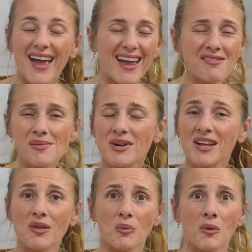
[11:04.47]
Everybody
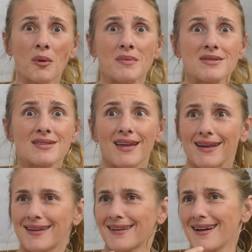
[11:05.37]
in the room is
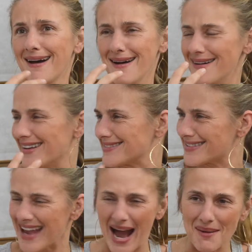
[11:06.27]
like, is
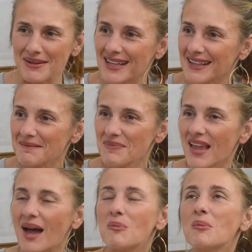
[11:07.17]
this happening?
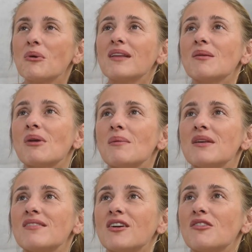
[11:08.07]
At one point, the
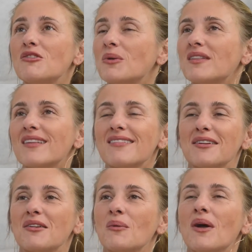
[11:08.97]
baby starts doing this under the